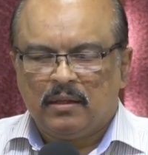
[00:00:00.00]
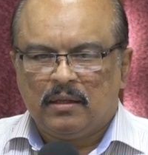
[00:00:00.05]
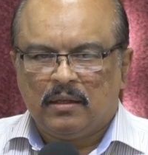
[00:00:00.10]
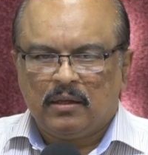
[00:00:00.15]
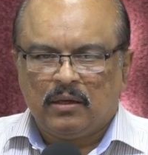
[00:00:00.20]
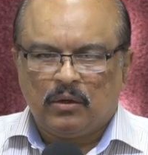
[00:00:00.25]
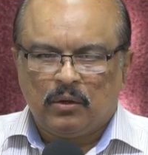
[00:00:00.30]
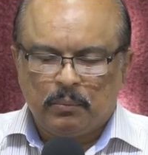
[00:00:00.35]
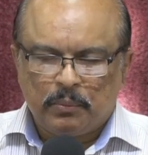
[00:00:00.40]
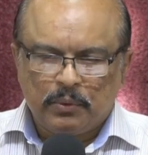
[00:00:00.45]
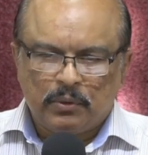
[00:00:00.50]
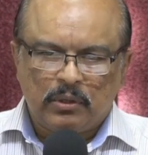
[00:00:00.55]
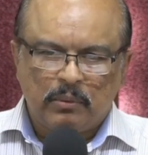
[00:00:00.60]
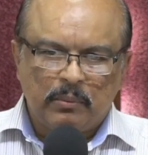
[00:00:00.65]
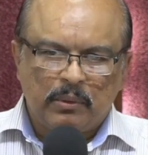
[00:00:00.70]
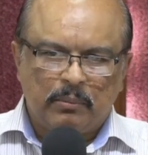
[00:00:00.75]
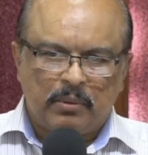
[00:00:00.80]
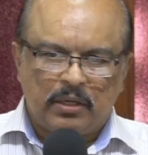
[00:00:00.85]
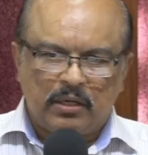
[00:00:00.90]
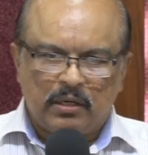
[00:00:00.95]
Hope you
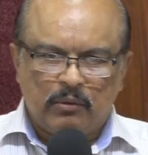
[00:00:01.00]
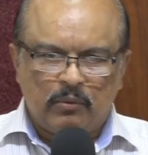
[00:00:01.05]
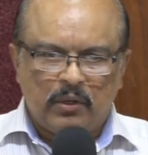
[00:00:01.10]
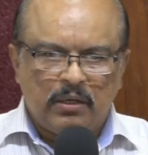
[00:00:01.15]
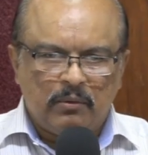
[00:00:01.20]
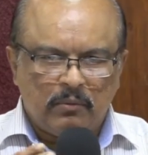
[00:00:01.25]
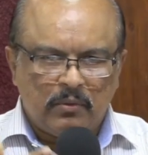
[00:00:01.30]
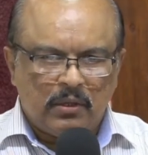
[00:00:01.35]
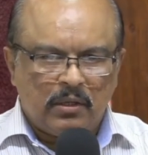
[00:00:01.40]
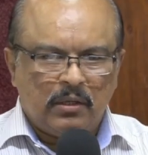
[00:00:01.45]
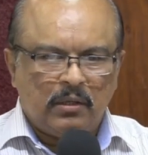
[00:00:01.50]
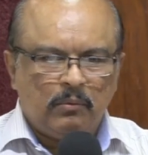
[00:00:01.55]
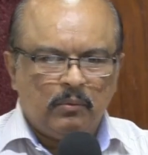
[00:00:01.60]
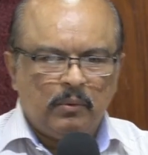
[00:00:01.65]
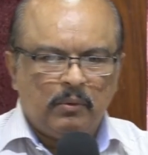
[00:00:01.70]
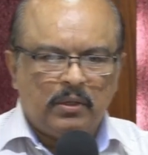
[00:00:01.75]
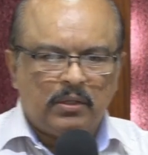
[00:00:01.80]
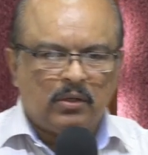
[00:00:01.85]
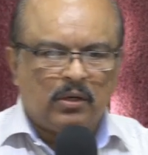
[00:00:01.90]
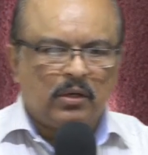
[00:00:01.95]
remember, you know, when we
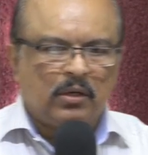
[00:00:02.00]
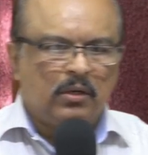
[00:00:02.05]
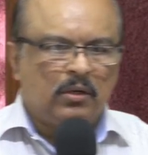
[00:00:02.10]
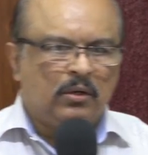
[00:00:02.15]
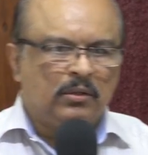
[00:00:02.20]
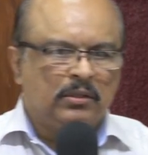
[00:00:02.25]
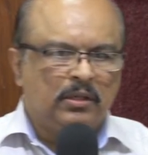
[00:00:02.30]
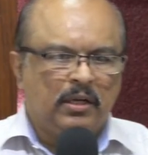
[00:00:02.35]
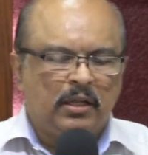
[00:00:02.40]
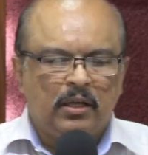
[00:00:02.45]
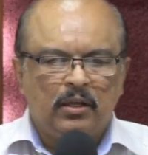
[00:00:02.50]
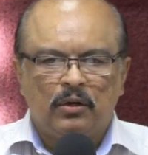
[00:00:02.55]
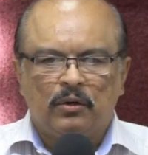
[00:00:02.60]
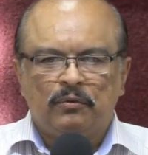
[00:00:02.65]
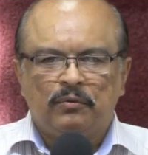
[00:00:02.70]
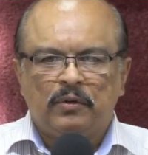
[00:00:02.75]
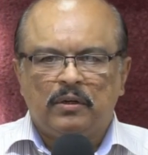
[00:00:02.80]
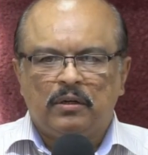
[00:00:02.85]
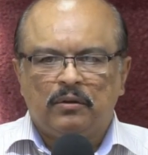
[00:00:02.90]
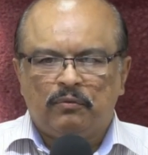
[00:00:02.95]
were talking on the day
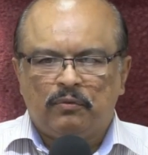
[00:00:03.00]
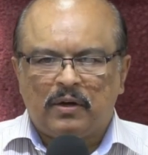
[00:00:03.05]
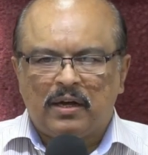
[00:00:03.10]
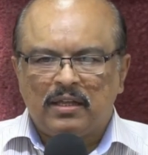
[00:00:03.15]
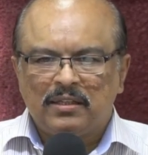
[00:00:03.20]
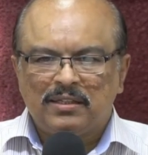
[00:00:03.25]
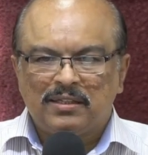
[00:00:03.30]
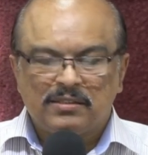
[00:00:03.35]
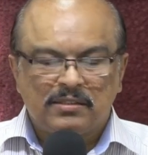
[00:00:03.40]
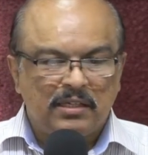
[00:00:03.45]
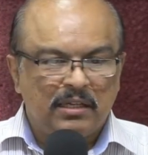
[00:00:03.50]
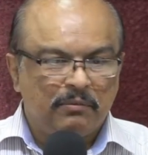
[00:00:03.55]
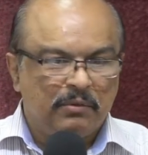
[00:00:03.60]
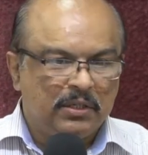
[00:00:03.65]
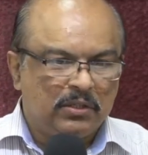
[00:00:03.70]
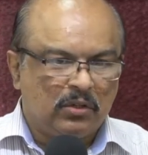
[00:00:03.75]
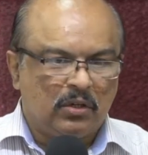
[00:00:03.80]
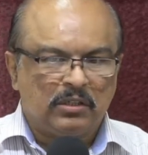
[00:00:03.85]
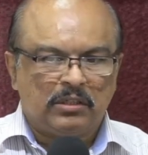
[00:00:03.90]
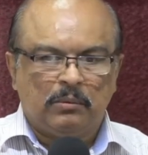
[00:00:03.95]
of uh, Father's Day, we
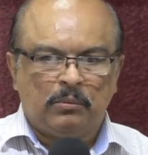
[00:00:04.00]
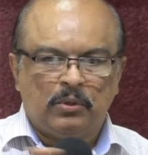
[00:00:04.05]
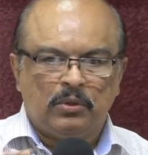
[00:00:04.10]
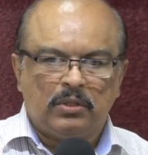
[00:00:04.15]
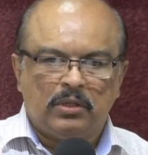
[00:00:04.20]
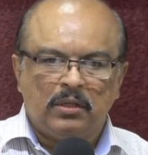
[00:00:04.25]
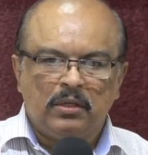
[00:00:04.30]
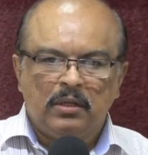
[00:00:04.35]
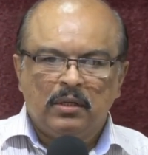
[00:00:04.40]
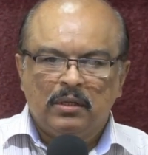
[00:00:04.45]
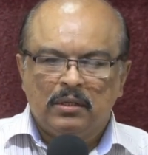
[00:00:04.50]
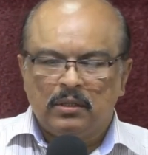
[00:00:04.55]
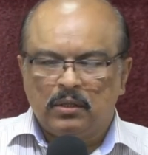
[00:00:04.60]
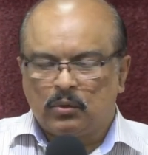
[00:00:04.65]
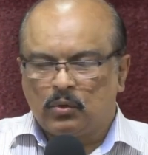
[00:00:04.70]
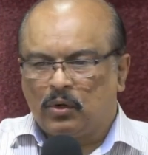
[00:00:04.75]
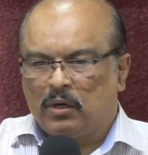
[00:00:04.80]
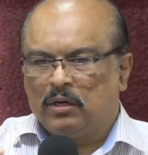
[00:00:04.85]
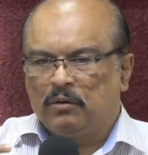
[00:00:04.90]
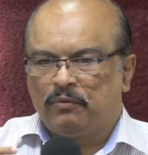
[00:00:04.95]
talked about the
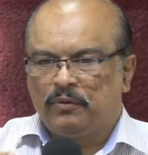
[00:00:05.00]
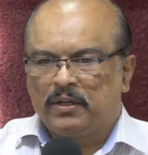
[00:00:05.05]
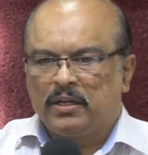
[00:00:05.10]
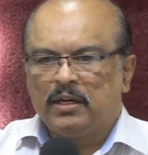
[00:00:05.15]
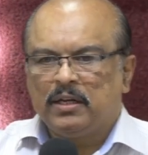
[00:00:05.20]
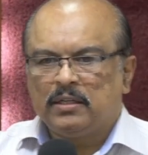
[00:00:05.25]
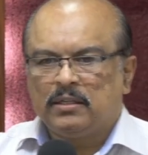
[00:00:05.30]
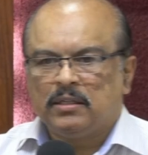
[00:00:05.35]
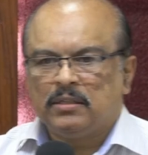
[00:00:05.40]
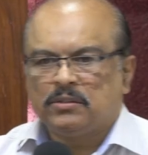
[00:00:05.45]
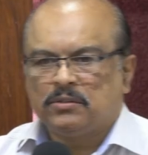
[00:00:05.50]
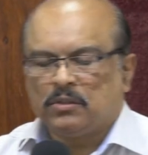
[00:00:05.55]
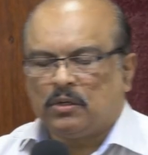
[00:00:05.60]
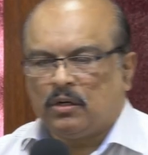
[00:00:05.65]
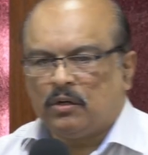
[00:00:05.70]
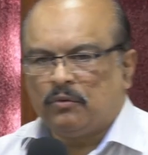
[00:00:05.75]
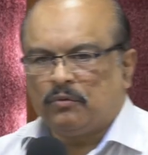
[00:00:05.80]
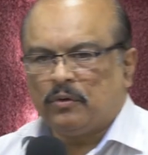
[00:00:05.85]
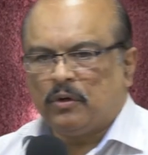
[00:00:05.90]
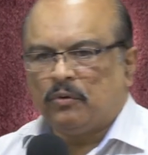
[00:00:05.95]
qualifications
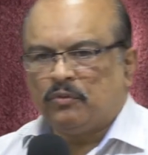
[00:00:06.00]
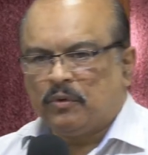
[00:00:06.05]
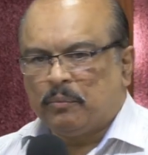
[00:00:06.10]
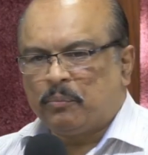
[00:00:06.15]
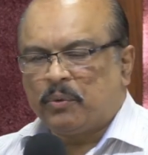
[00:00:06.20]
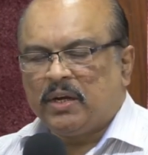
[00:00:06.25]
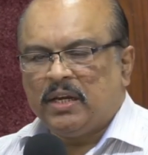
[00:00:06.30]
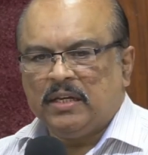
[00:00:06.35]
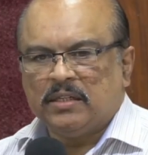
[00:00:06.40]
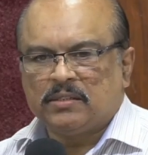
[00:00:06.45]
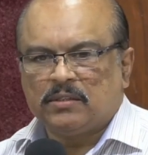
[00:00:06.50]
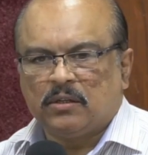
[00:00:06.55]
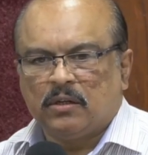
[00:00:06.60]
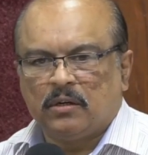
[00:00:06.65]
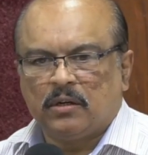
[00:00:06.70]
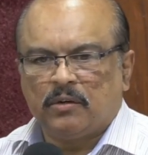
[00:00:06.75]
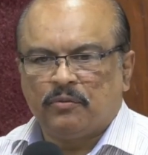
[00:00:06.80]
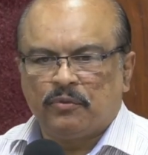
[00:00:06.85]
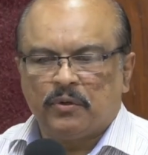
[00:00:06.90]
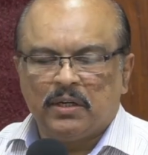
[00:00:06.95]
of, of a priest
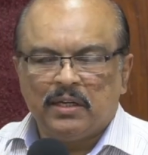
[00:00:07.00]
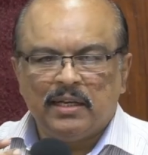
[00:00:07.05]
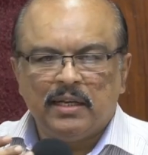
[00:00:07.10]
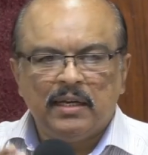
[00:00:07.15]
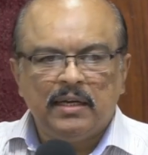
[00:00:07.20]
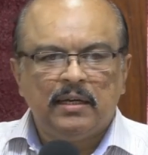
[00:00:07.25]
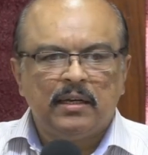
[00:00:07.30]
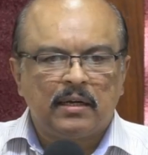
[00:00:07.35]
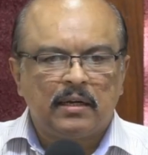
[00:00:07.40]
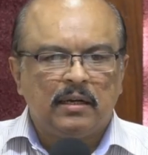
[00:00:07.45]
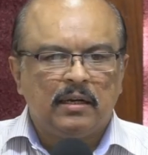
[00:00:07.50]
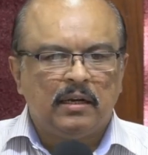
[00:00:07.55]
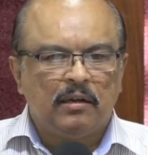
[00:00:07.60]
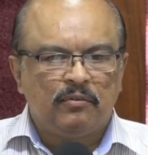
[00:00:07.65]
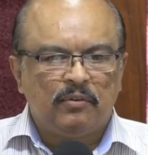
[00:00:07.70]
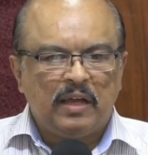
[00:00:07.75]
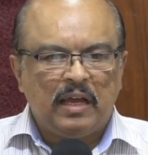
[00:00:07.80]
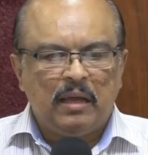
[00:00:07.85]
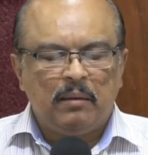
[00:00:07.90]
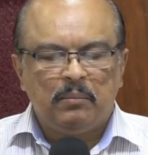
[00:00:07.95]
or of a leader in a
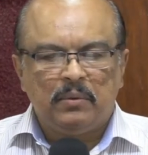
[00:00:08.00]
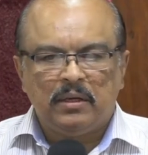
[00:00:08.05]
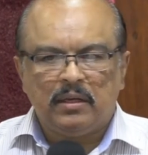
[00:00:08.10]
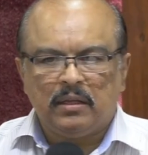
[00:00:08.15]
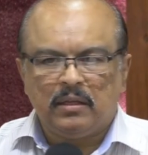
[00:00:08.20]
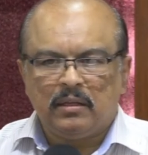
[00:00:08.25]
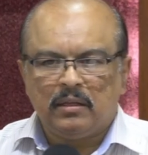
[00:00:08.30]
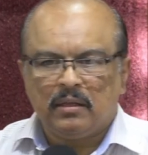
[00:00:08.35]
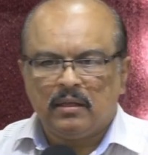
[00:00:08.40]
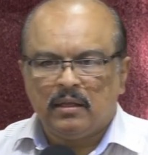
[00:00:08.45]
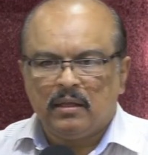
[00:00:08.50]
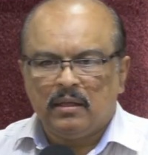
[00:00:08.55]
family.